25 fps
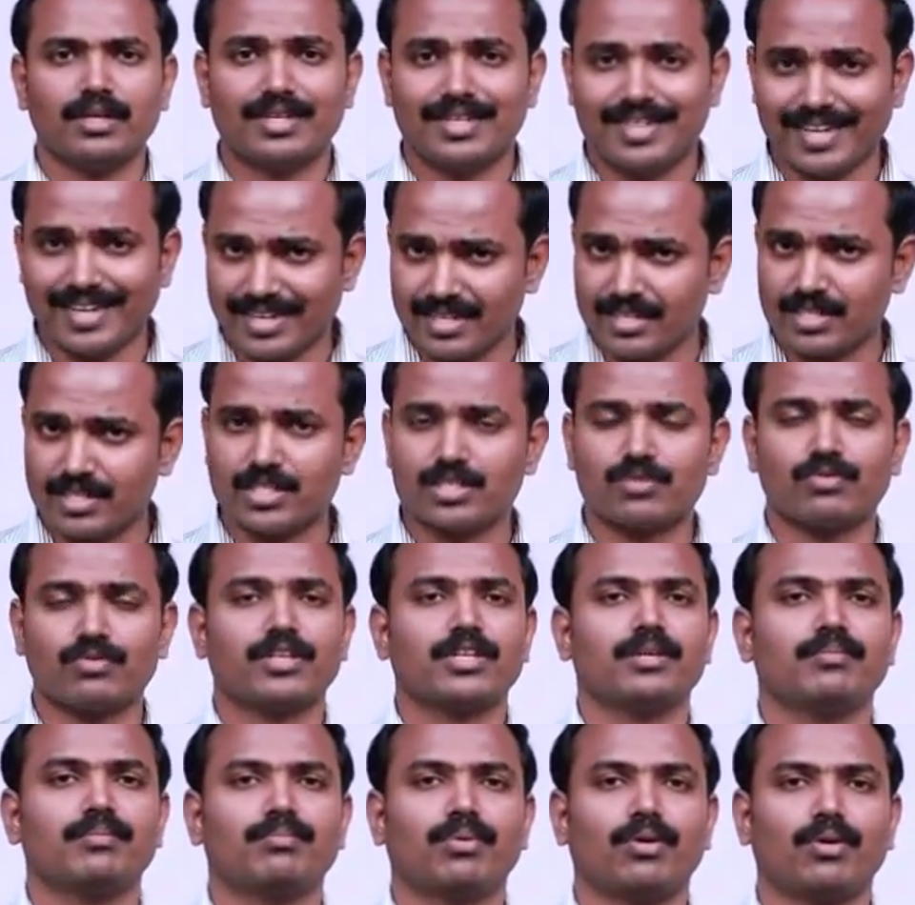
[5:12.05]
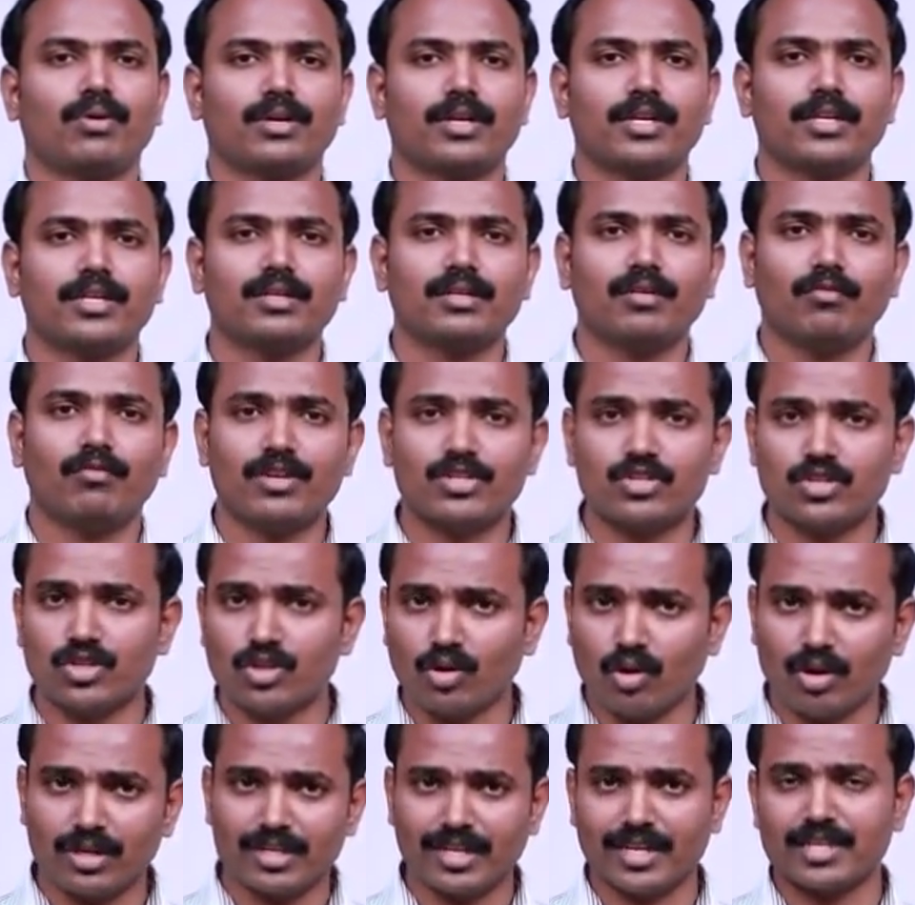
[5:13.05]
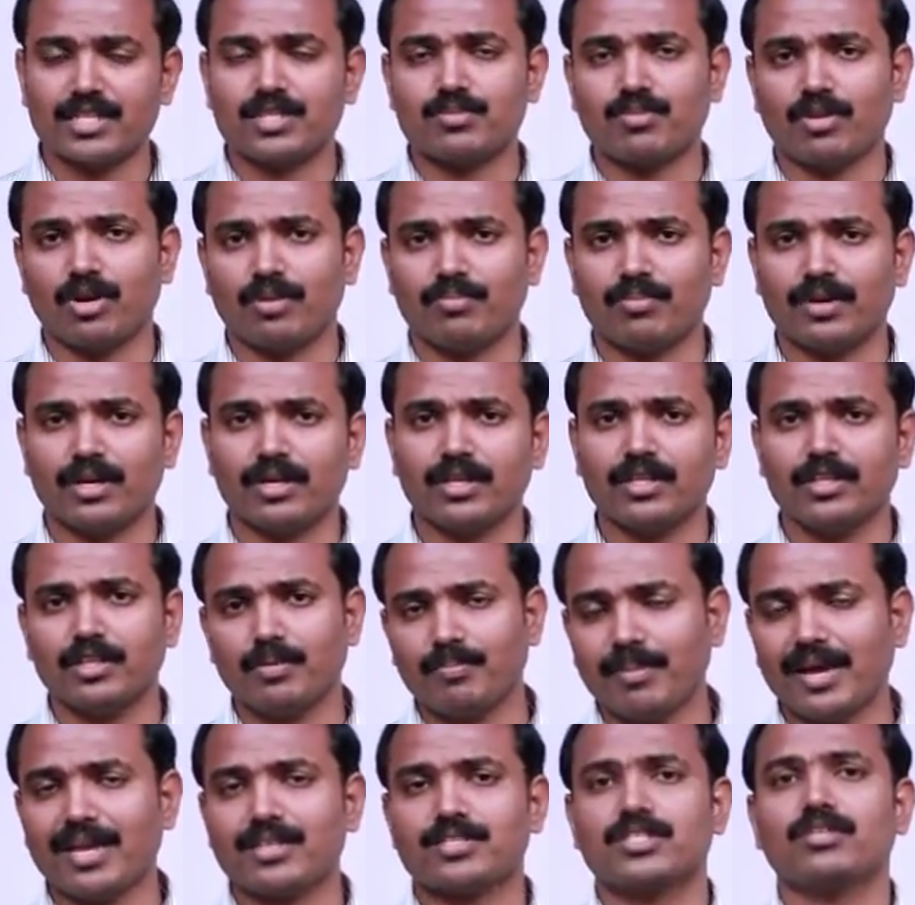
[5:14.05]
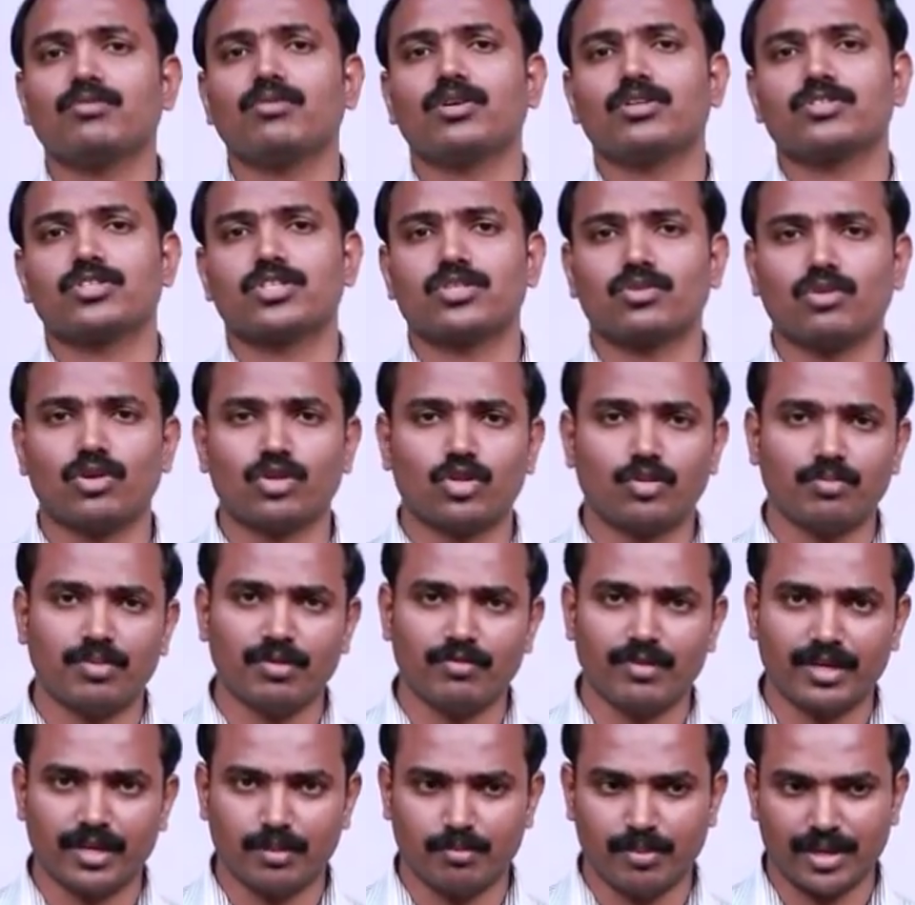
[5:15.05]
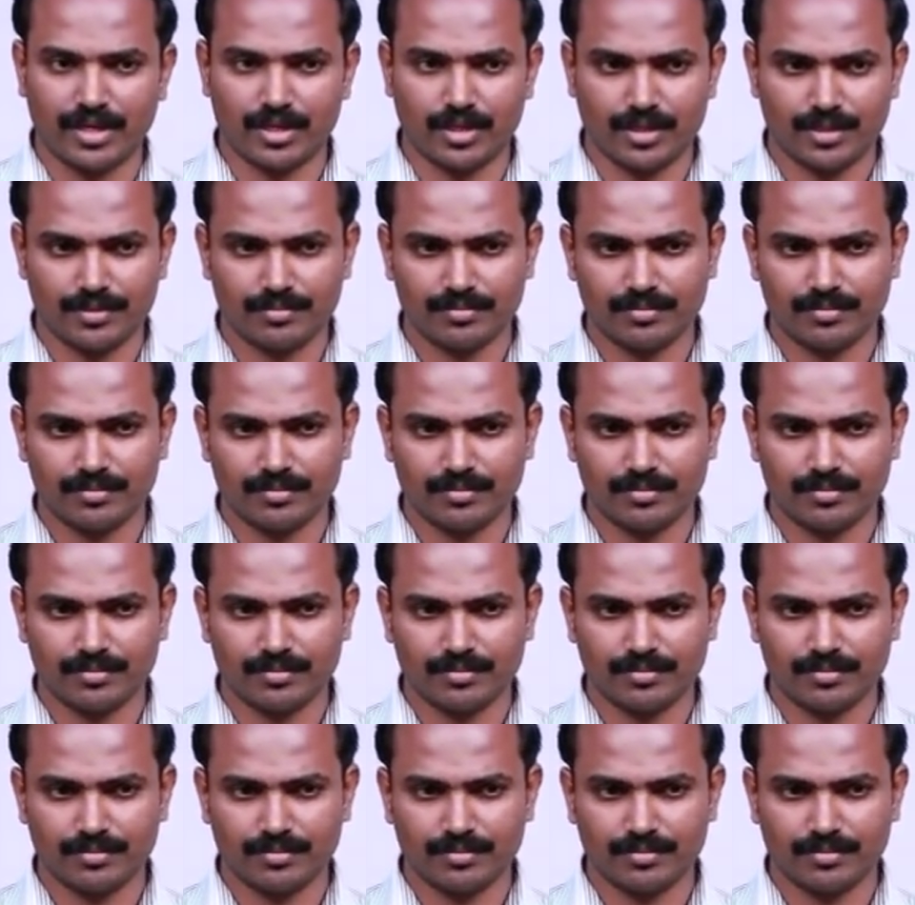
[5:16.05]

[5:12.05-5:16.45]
Tense is very important. Once you know tense properly, your passive voice is going to be very better.